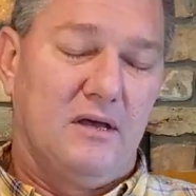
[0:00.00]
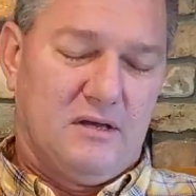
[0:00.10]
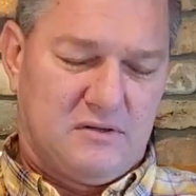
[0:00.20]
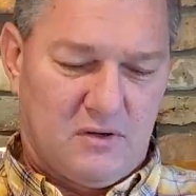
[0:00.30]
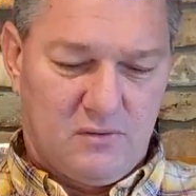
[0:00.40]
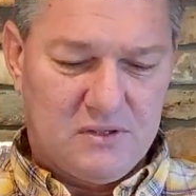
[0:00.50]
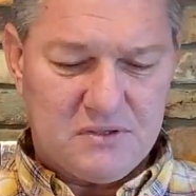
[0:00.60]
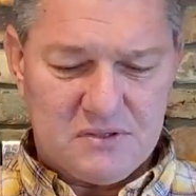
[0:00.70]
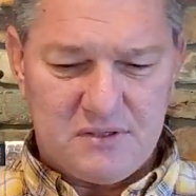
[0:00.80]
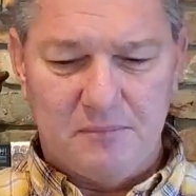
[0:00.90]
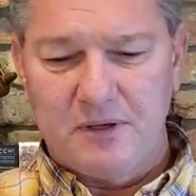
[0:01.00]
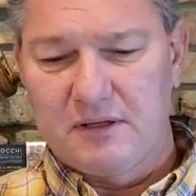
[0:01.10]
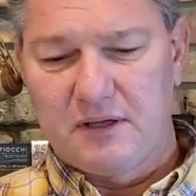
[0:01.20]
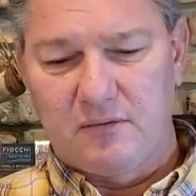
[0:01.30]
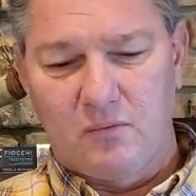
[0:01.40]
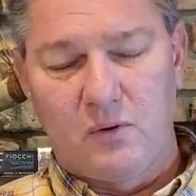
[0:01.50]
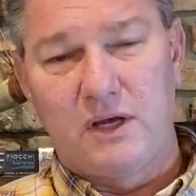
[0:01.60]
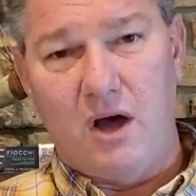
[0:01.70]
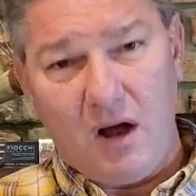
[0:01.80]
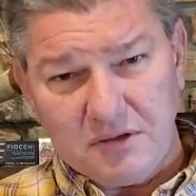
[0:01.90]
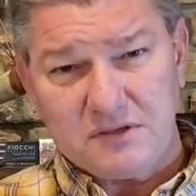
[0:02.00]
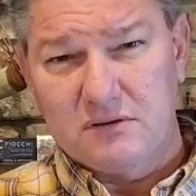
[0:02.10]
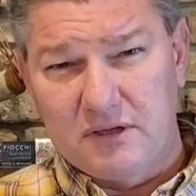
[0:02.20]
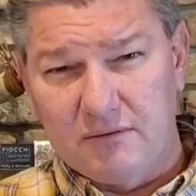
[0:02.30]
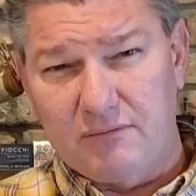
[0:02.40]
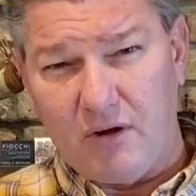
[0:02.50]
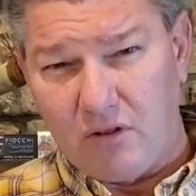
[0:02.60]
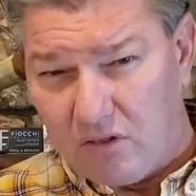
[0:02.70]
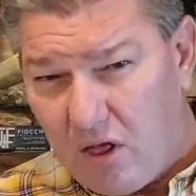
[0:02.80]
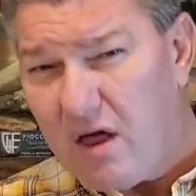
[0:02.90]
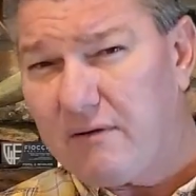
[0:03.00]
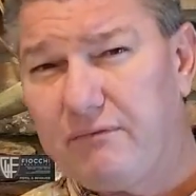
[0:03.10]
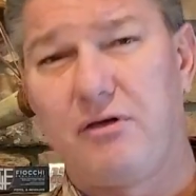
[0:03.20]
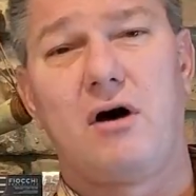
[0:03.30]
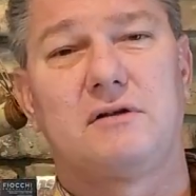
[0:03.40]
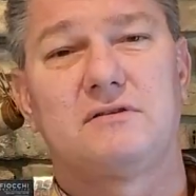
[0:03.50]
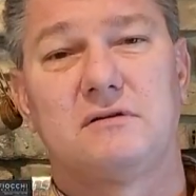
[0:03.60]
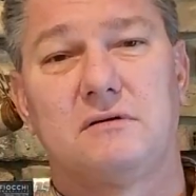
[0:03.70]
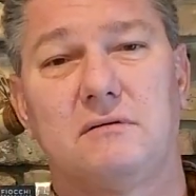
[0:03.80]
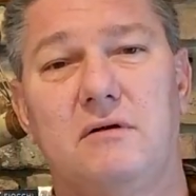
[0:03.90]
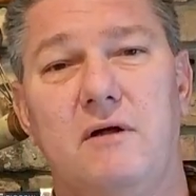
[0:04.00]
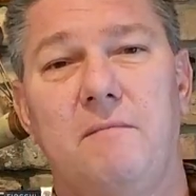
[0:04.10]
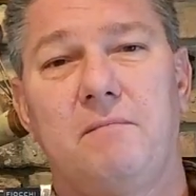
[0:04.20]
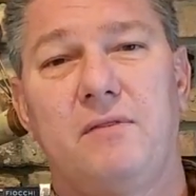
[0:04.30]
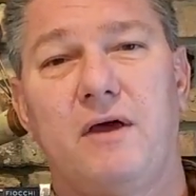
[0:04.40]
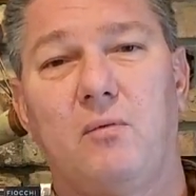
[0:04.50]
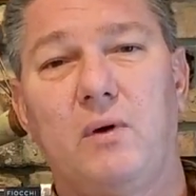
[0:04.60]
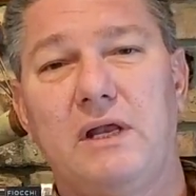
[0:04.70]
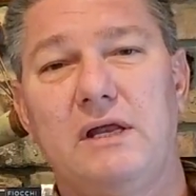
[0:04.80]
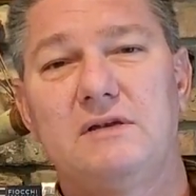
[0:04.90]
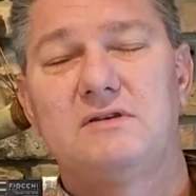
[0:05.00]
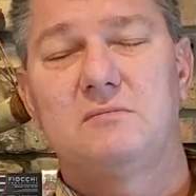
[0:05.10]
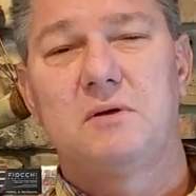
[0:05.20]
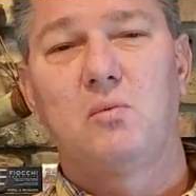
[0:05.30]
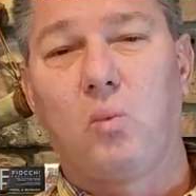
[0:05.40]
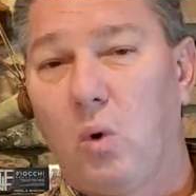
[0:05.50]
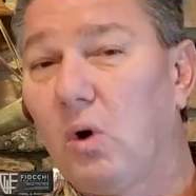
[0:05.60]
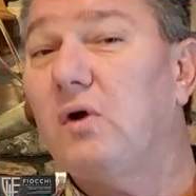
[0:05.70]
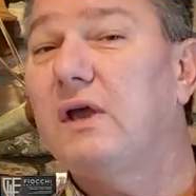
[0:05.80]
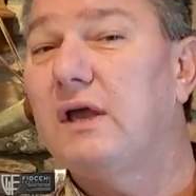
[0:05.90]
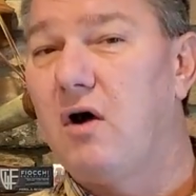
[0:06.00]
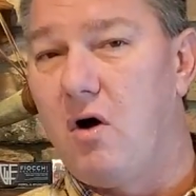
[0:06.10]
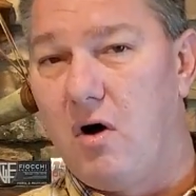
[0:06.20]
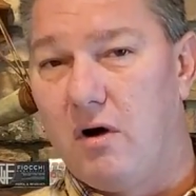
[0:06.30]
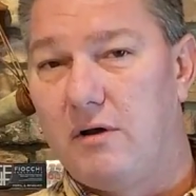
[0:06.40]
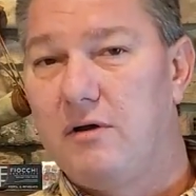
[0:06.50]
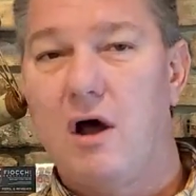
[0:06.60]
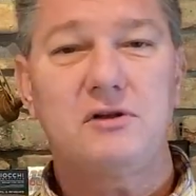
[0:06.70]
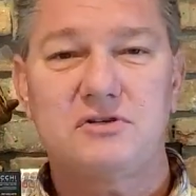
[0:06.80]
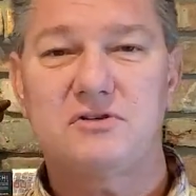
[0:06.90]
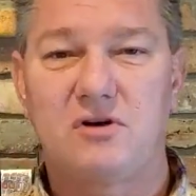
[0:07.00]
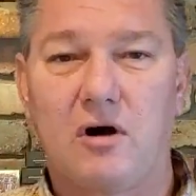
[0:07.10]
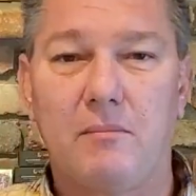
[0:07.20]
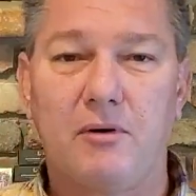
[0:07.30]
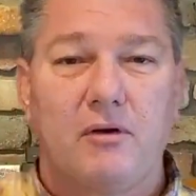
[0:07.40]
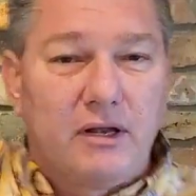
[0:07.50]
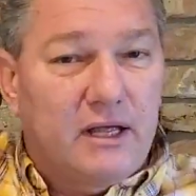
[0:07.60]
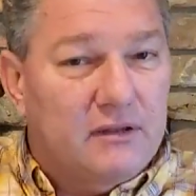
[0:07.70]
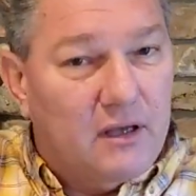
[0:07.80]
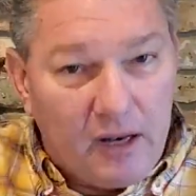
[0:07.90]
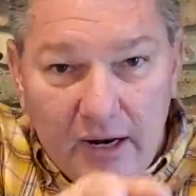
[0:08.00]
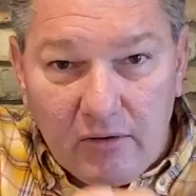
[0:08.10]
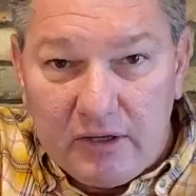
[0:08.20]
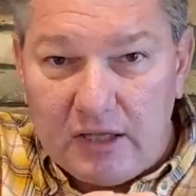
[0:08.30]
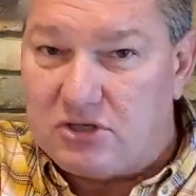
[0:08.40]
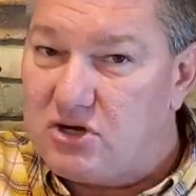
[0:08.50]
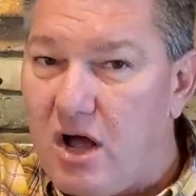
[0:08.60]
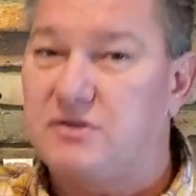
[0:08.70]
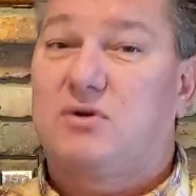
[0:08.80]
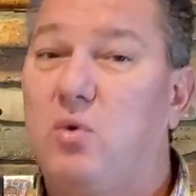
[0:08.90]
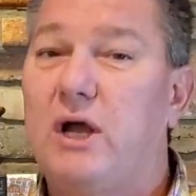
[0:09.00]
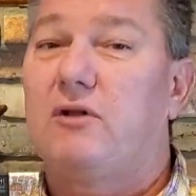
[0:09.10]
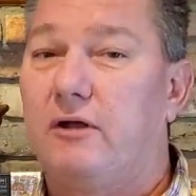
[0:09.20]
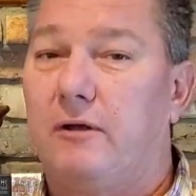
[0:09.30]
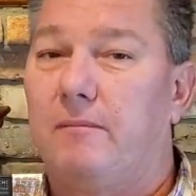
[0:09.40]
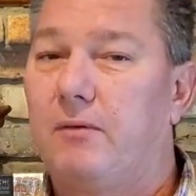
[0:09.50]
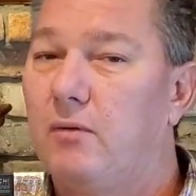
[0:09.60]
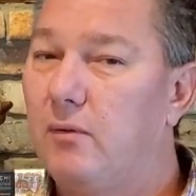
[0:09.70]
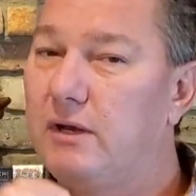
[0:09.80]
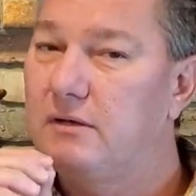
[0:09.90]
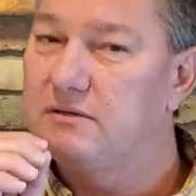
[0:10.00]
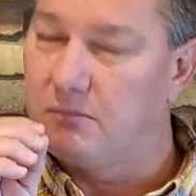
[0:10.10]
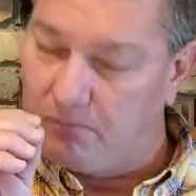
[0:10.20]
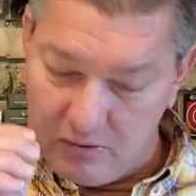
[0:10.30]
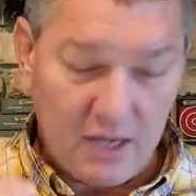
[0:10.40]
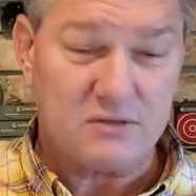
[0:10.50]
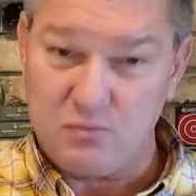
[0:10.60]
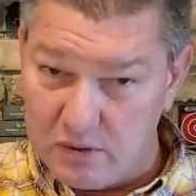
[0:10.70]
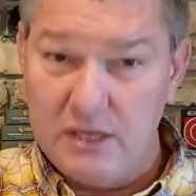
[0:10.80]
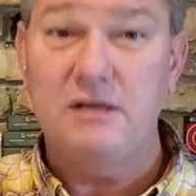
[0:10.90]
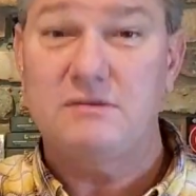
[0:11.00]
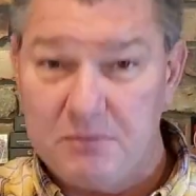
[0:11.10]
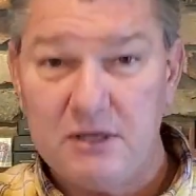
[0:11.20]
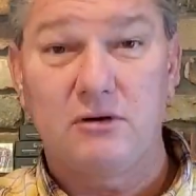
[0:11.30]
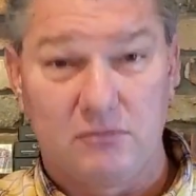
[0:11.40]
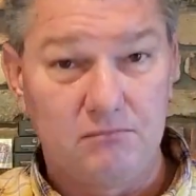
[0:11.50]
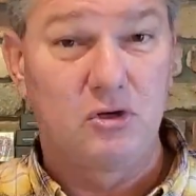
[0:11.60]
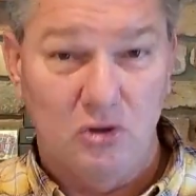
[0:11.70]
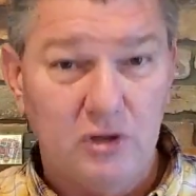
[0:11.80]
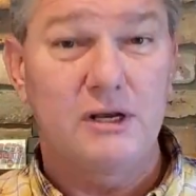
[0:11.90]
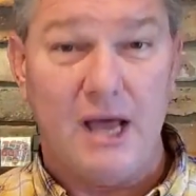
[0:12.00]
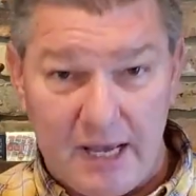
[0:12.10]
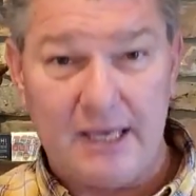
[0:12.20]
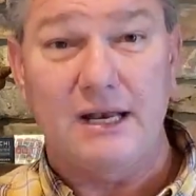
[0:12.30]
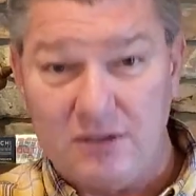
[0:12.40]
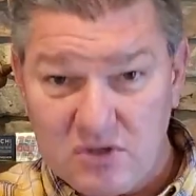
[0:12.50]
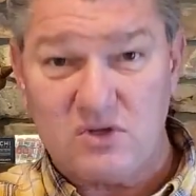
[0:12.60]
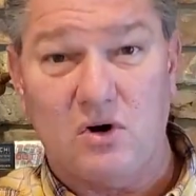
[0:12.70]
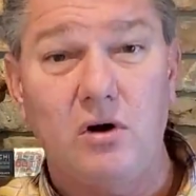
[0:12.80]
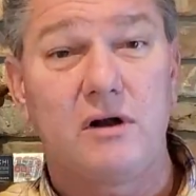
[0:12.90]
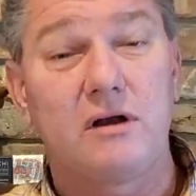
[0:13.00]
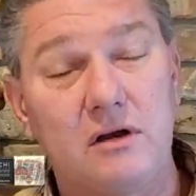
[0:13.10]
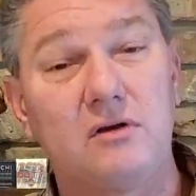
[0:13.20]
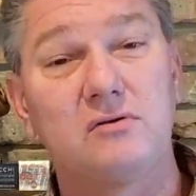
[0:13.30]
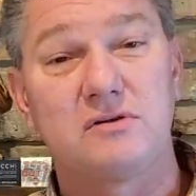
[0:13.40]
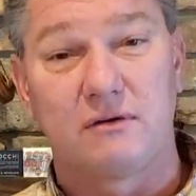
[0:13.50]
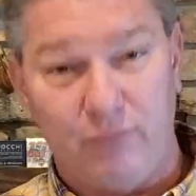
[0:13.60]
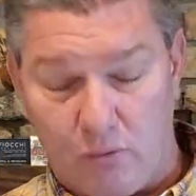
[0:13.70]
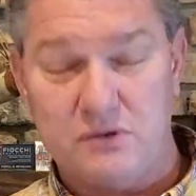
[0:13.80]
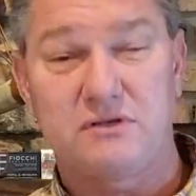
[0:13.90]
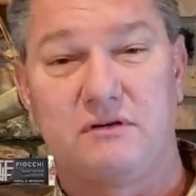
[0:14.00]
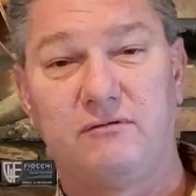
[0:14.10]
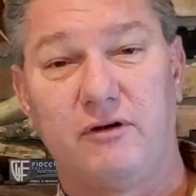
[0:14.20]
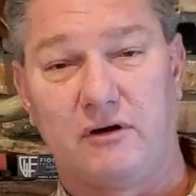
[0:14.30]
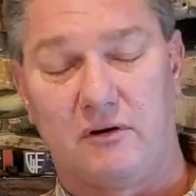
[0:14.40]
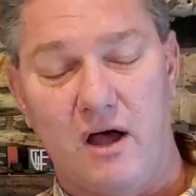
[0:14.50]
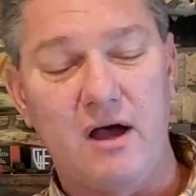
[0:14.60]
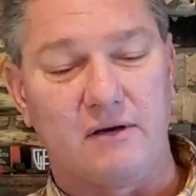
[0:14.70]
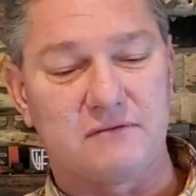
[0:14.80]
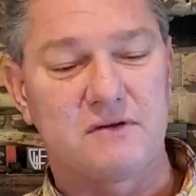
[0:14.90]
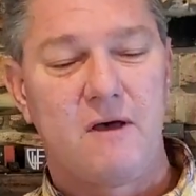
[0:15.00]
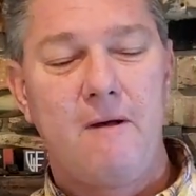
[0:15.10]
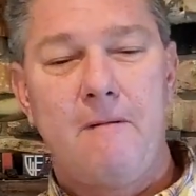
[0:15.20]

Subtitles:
So this is something that we ought give a lot of thought to, that we need to be working on, not just our ability to get the gun out and get shots quickly. We need to be good at getting started in using force to defend our lives.